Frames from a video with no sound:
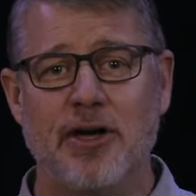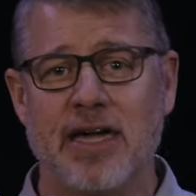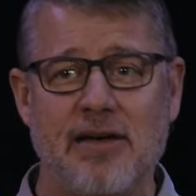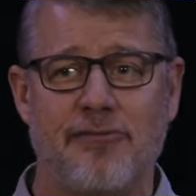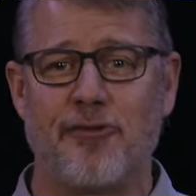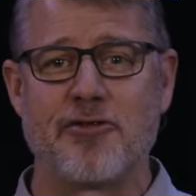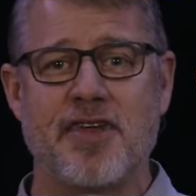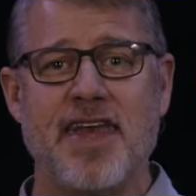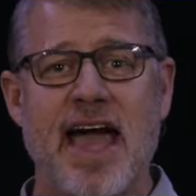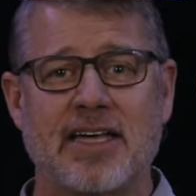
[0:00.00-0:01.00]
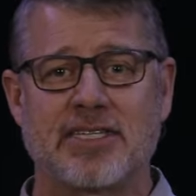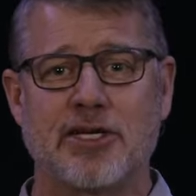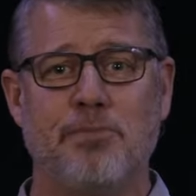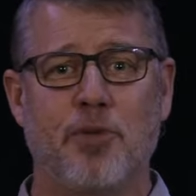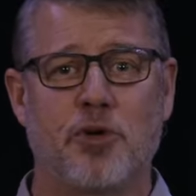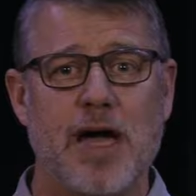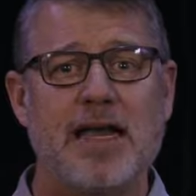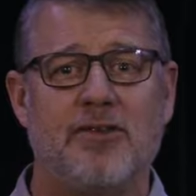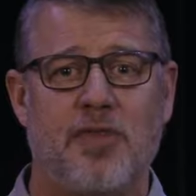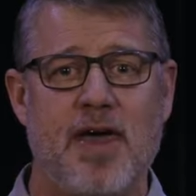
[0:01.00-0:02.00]
looking for the next
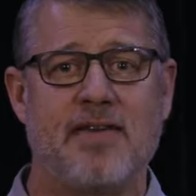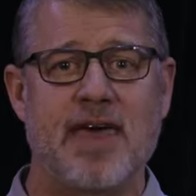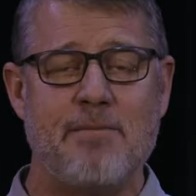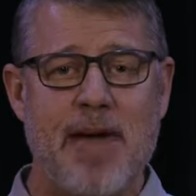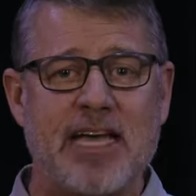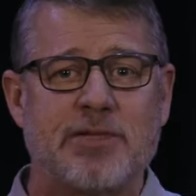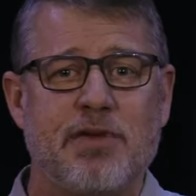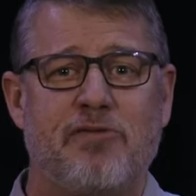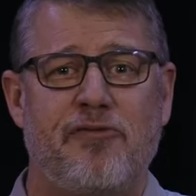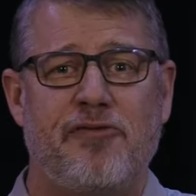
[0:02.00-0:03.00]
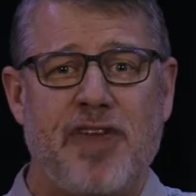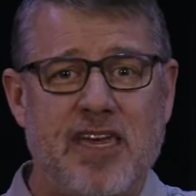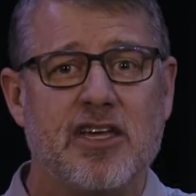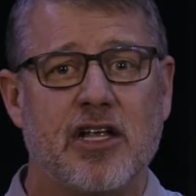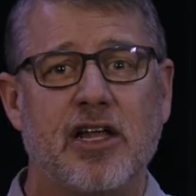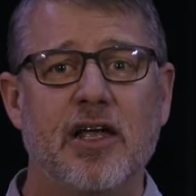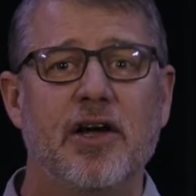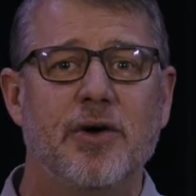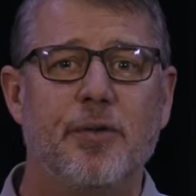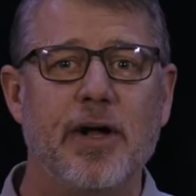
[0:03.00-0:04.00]
great thing that makes me feel
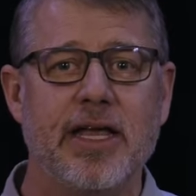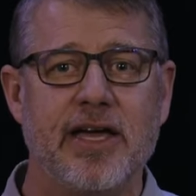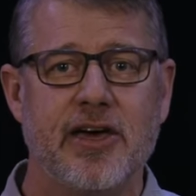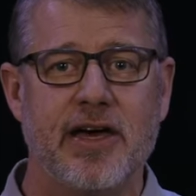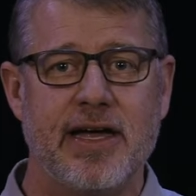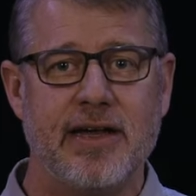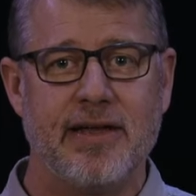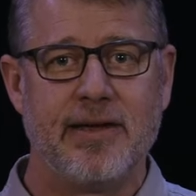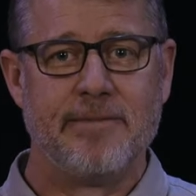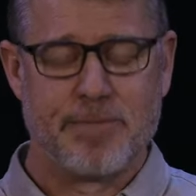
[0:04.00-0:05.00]
really good.